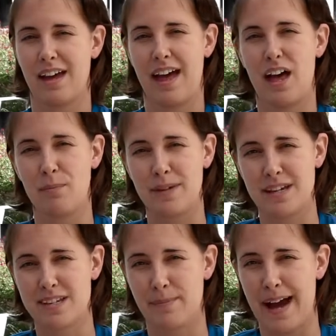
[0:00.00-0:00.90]
Help
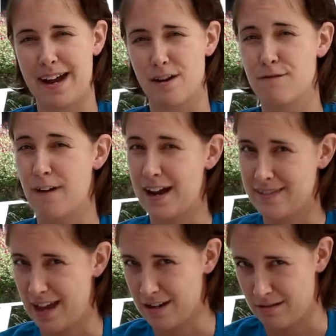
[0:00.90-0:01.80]
me as a buyer find
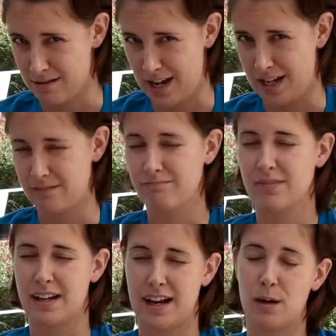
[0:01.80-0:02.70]
that goat head
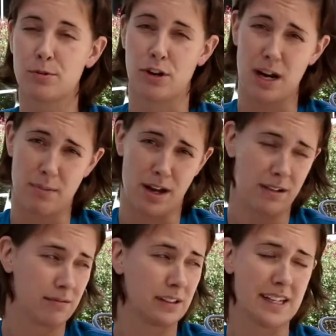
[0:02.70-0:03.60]
and help
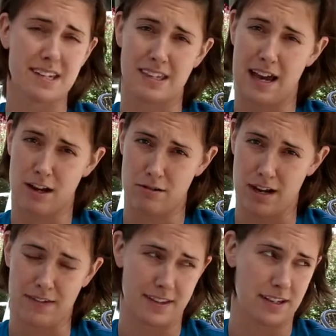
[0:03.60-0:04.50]
grandma list that goat
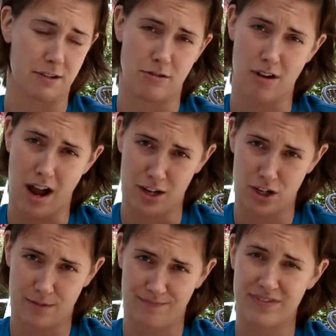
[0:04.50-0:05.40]
head that's in her
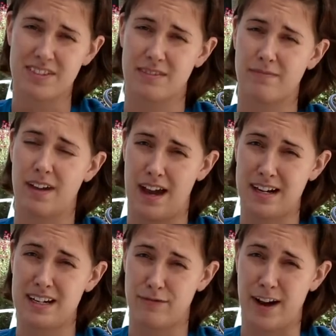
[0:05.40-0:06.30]
garage. I
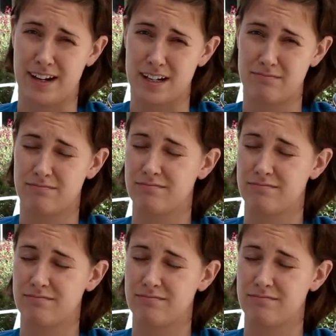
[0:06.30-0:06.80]
need to find it.